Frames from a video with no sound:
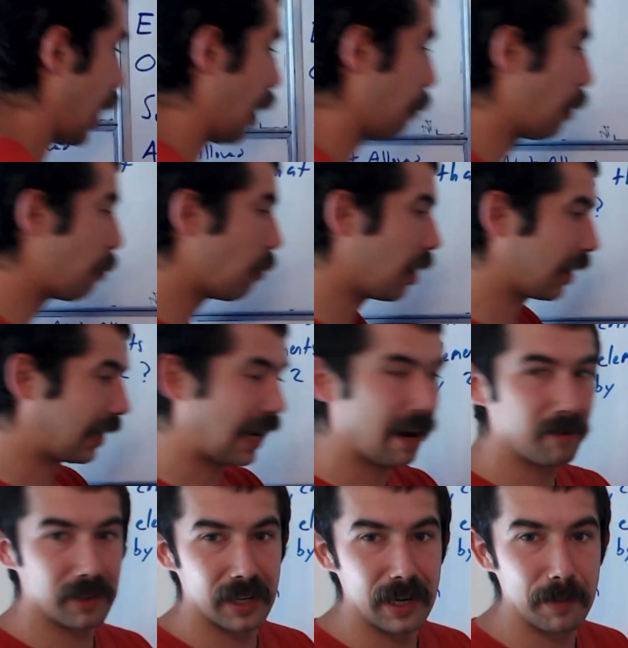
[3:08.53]
And we want to
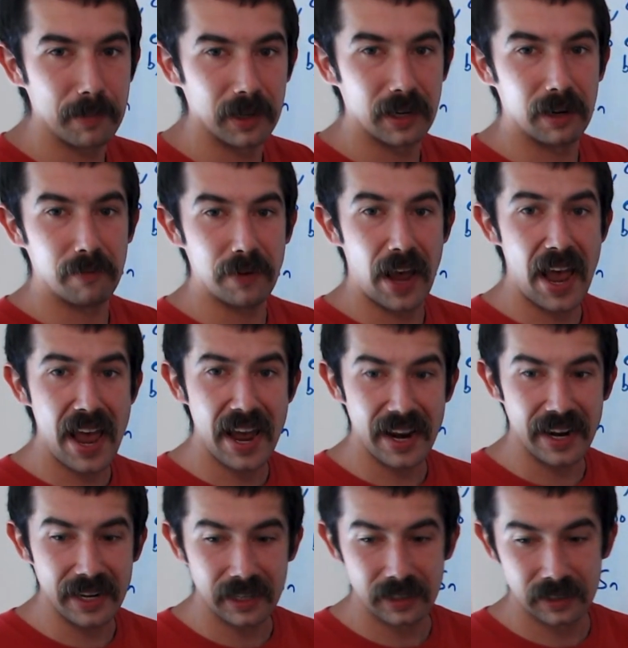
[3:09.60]
count the number of
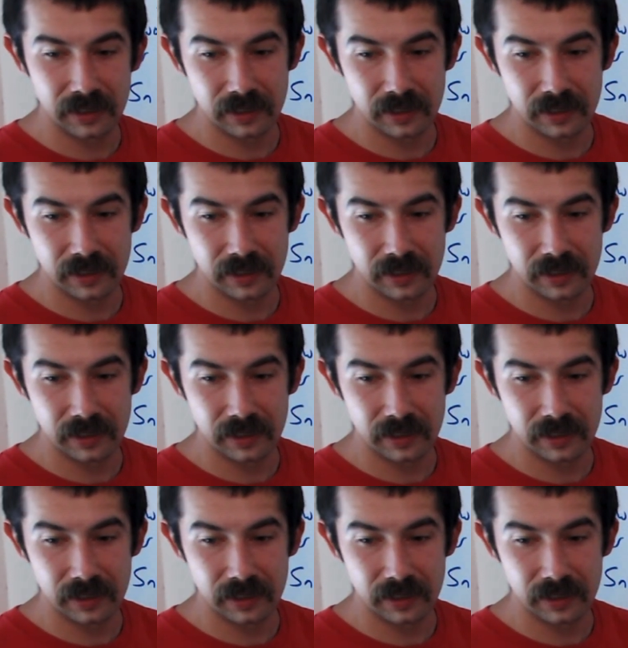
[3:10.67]
A